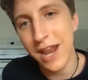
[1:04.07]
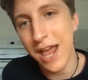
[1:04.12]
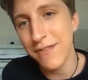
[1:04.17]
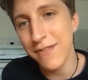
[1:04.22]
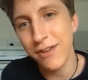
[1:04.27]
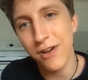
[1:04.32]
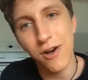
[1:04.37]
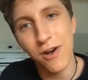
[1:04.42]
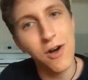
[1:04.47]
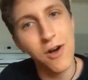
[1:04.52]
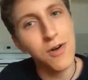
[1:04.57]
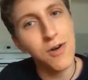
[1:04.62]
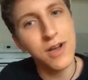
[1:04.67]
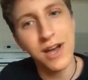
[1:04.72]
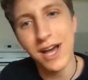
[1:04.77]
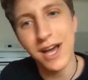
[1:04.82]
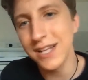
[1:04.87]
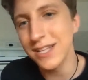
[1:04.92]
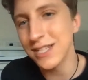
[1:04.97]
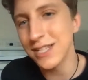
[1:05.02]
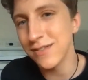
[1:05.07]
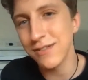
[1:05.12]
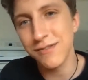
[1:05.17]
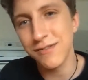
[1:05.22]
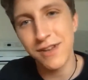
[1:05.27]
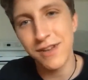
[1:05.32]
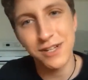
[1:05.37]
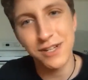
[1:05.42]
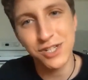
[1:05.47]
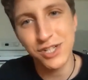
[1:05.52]
having all kinds of
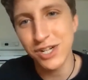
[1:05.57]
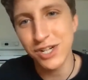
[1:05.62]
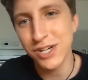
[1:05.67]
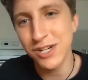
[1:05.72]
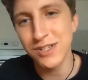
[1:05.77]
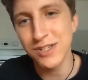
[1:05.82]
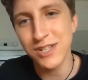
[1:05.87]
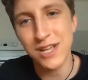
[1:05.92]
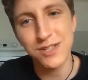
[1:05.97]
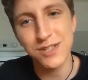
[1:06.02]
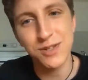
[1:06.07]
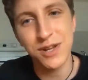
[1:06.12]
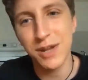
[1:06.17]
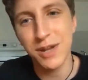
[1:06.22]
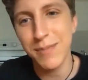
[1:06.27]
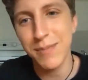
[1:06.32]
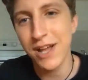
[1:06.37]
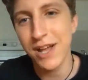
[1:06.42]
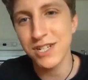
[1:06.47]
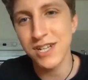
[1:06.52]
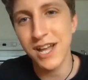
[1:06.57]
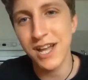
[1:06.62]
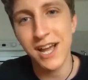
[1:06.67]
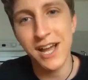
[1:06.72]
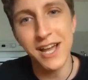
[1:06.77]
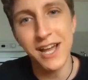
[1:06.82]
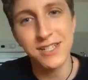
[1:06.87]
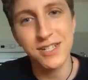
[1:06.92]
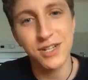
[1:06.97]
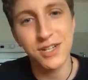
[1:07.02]
adventures, as you can imagine. I
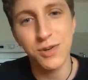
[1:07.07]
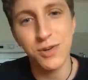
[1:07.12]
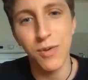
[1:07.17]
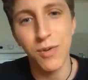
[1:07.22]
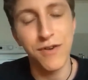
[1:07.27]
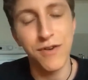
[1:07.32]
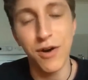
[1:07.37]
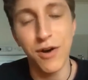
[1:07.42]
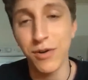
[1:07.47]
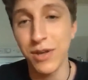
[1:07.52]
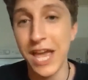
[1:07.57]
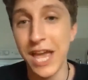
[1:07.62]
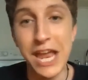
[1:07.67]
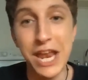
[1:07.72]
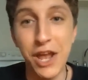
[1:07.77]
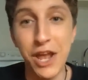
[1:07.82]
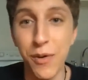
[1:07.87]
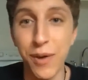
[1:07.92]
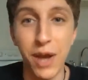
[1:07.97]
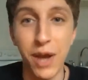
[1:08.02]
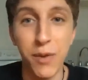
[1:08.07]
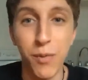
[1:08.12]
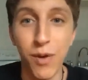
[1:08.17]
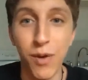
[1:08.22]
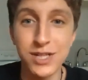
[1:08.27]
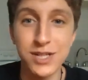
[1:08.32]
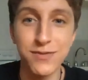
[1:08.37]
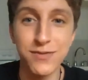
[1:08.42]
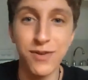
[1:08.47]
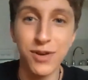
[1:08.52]
hiked a volcano and I
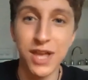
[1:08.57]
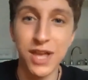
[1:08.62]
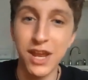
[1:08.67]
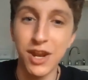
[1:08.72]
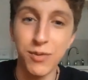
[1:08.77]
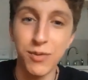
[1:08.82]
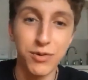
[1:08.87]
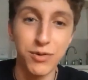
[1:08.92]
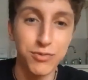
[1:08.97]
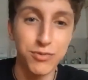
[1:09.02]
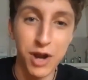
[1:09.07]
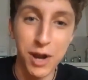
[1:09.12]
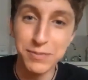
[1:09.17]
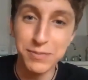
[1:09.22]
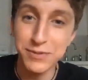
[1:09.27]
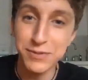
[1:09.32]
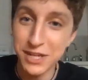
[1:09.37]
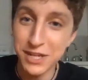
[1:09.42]
watched a volcano erupt.